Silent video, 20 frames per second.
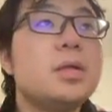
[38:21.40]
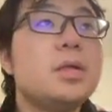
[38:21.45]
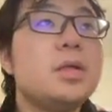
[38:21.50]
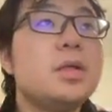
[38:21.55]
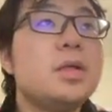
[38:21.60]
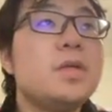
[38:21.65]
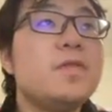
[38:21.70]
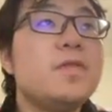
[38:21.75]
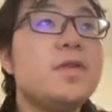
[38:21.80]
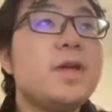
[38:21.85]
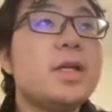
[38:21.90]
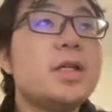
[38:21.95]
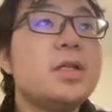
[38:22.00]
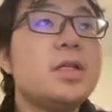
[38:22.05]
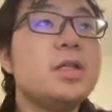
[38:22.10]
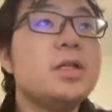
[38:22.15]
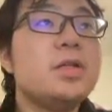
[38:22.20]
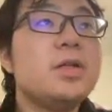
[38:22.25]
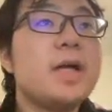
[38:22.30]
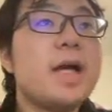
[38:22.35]
if you
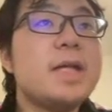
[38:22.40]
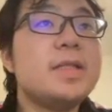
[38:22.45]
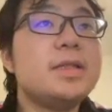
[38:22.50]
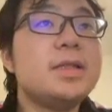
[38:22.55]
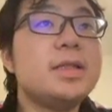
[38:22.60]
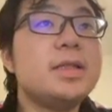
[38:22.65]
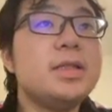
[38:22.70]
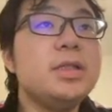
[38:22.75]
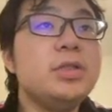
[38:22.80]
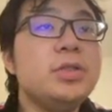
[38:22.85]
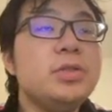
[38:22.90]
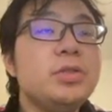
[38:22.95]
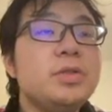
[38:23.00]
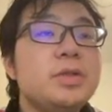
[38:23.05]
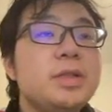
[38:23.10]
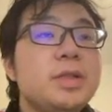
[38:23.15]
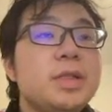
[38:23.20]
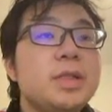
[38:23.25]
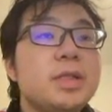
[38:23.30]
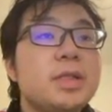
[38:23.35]
actually look at the
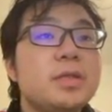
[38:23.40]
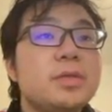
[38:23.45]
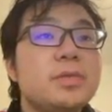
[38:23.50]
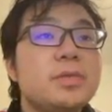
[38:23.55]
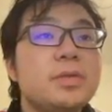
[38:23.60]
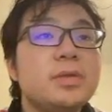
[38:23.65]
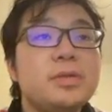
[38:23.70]
issues here, well,